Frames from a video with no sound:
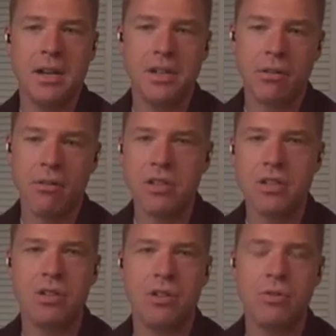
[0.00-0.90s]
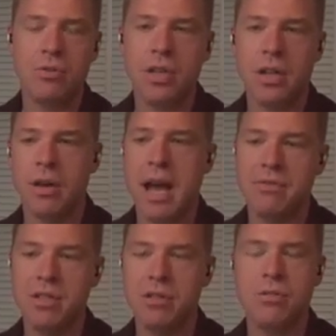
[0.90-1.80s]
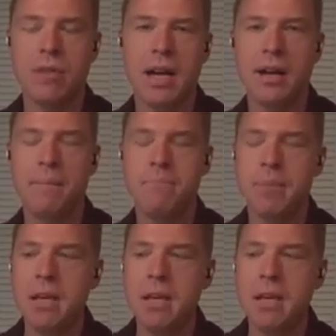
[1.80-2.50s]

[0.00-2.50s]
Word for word: you're going to you know have to um,